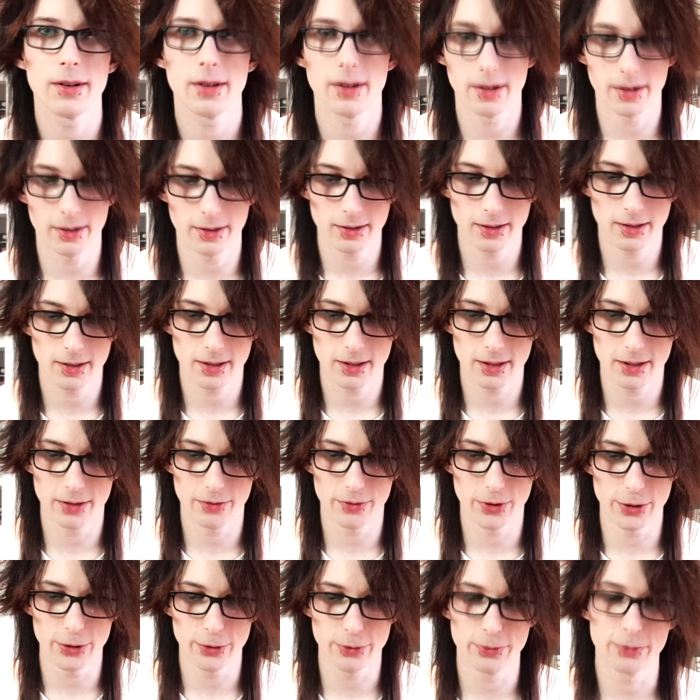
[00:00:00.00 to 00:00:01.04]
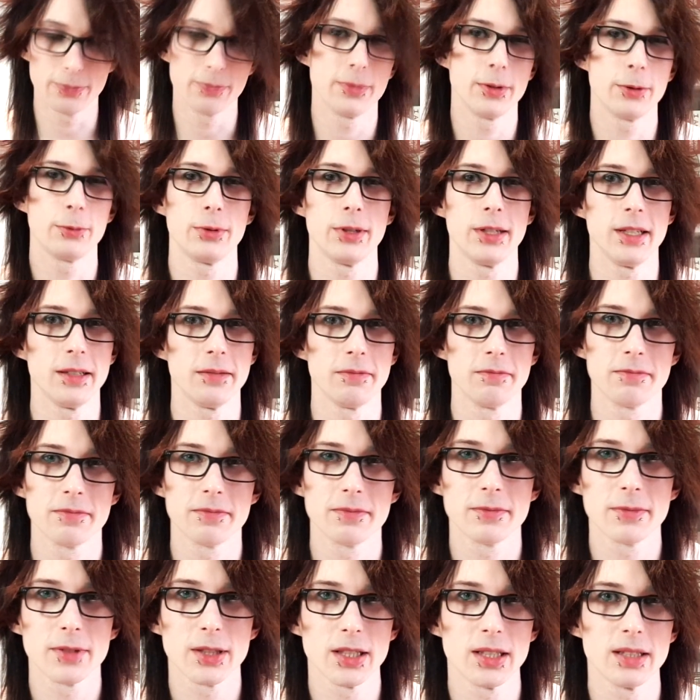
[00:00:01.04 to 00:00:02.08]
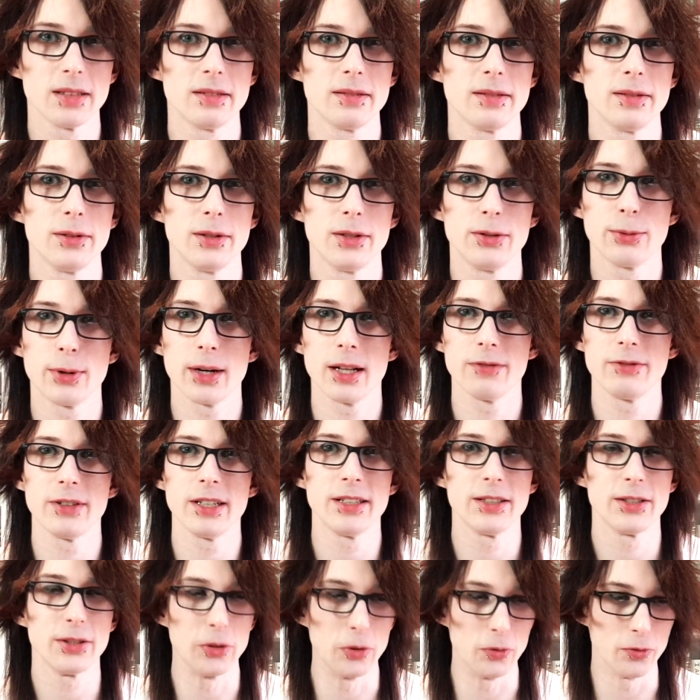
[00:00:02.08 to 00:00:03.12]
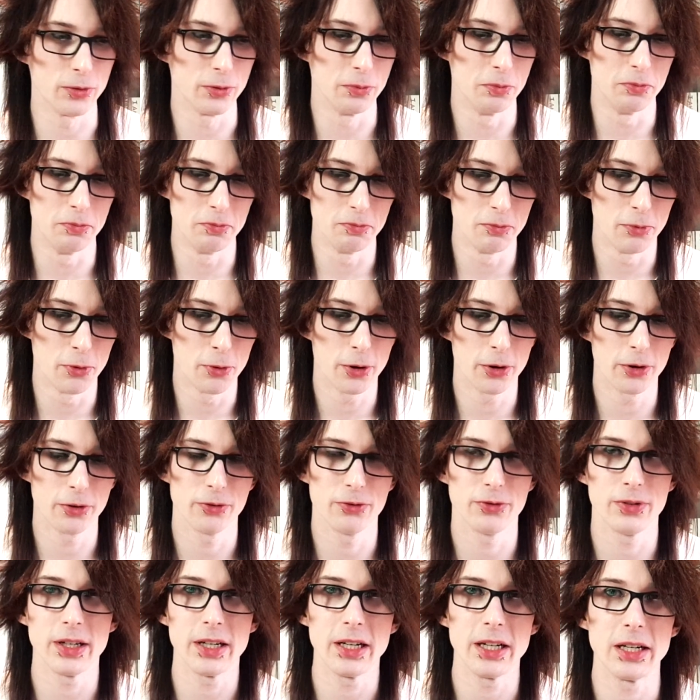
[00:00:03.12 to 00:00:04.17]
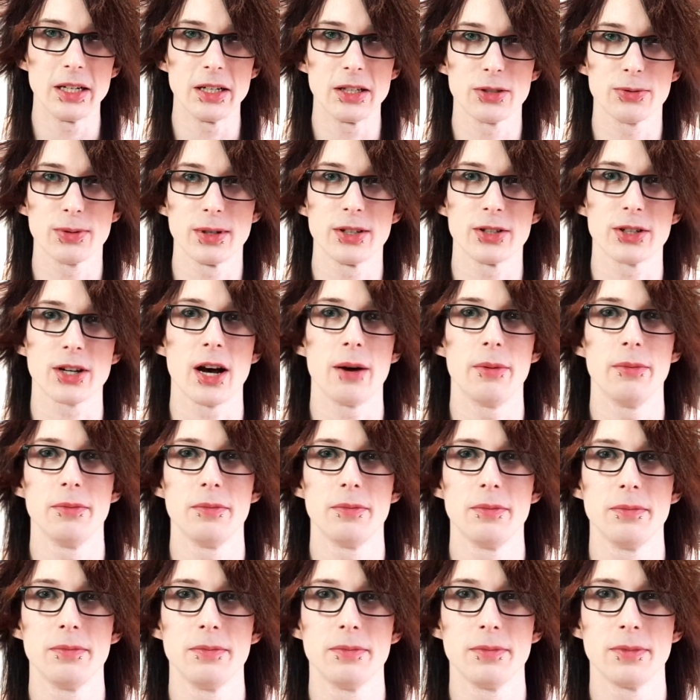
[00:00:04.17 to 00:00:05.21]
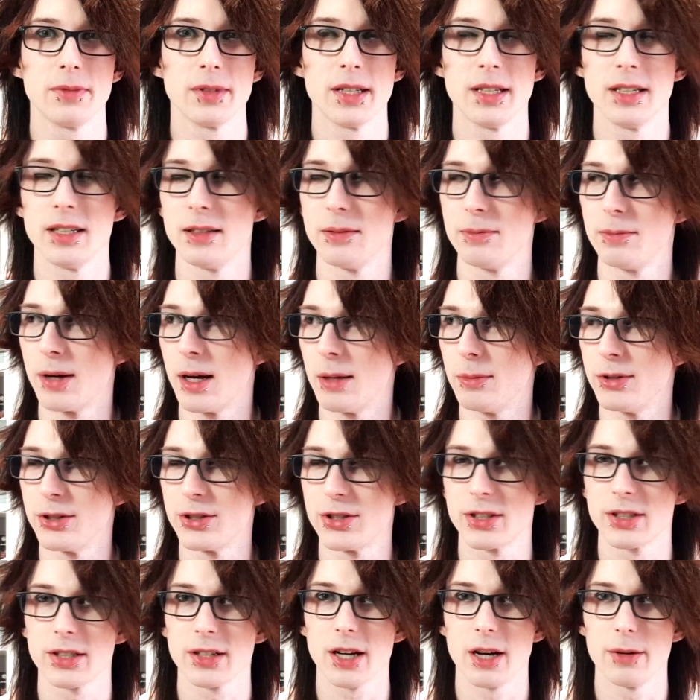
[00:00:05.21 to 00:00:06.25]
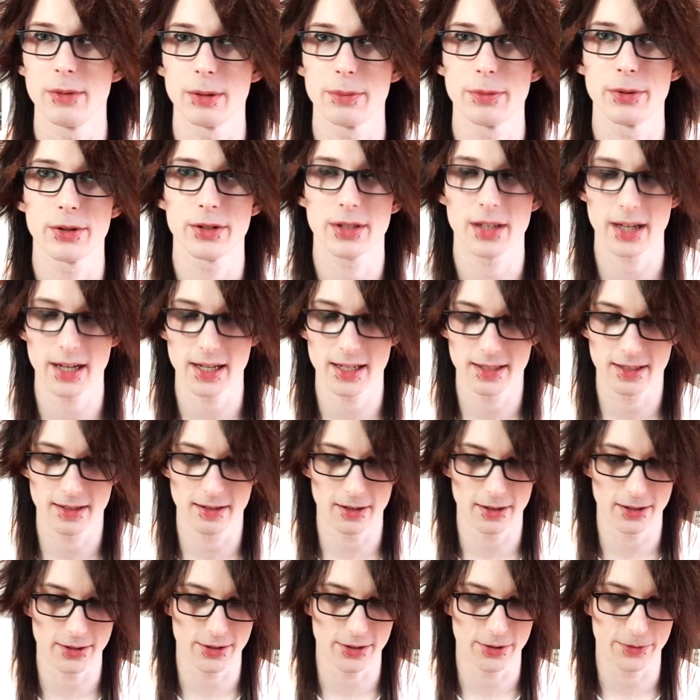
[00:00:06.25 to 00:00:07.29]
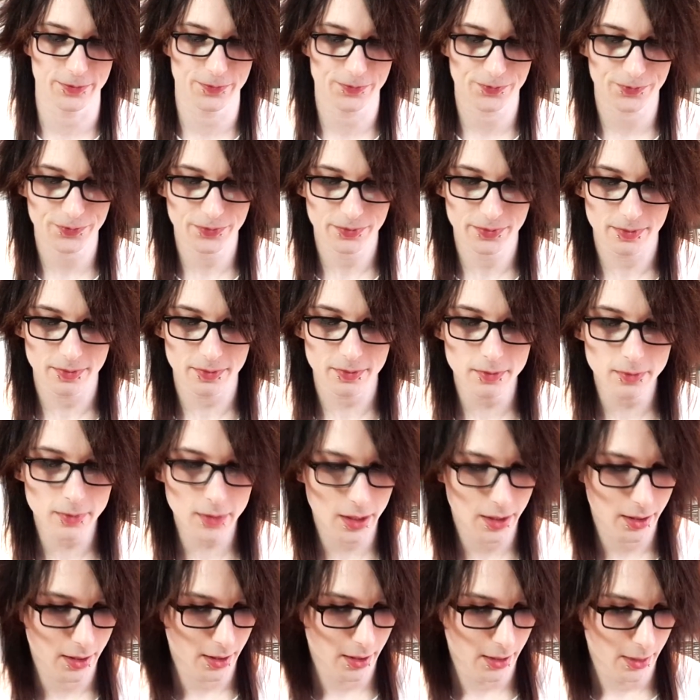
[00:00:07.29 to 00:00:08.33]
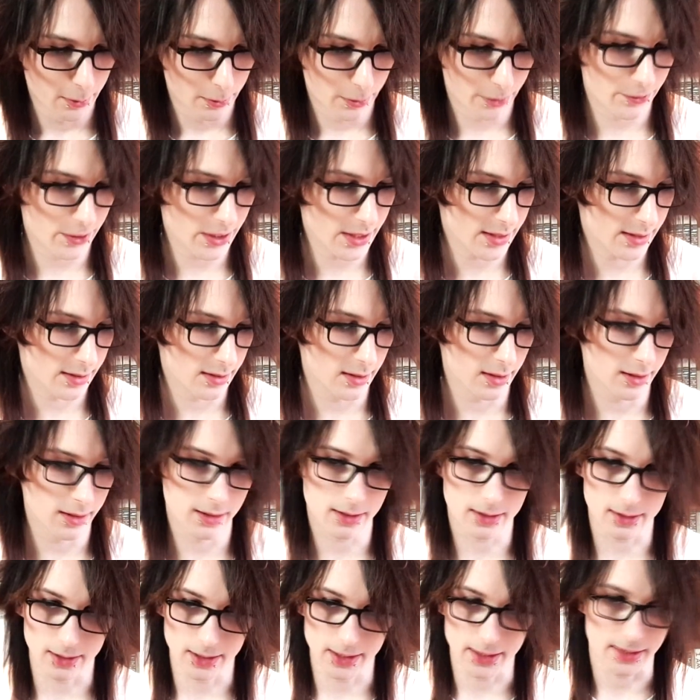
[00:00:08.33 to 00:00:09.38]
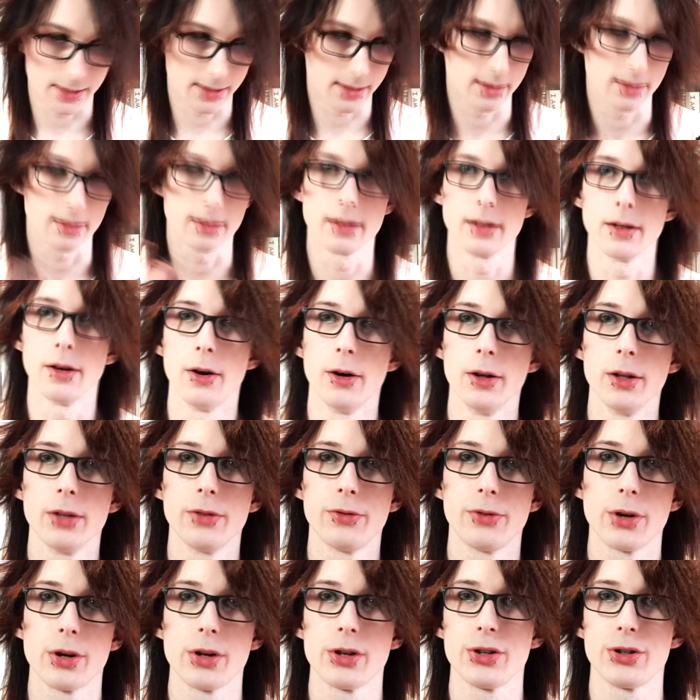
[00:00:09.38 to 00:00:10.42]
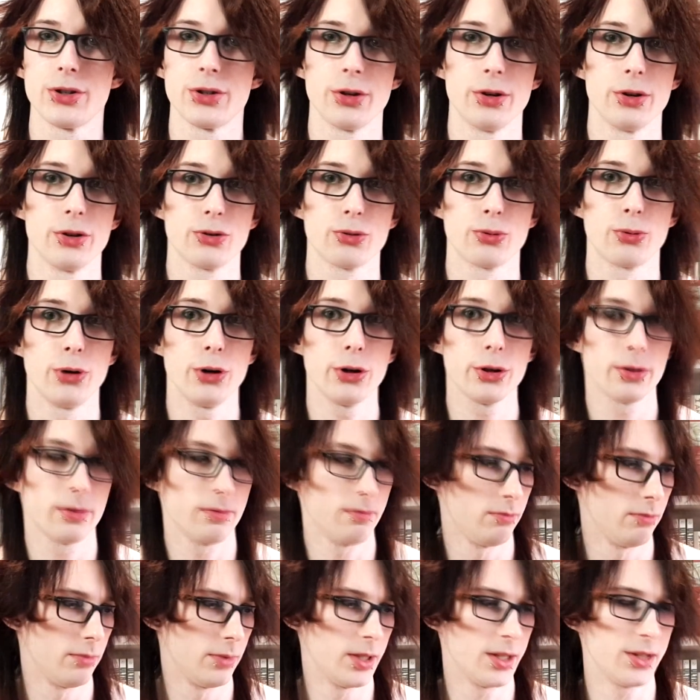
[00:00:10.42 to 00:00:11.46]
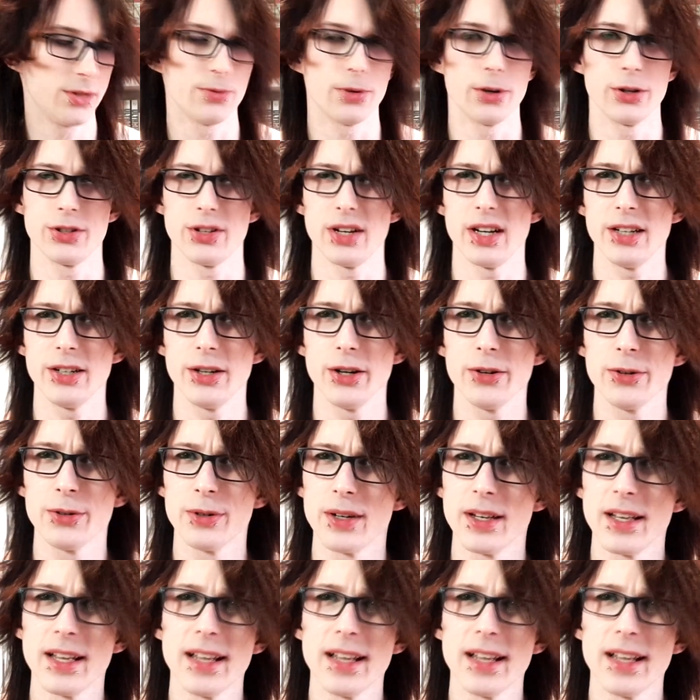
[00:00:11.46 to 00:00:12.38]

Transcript: all of you, but we delve into more of the Swedish published comic books, I guess, also. This collects all of Roger Stern's work, as far as I know,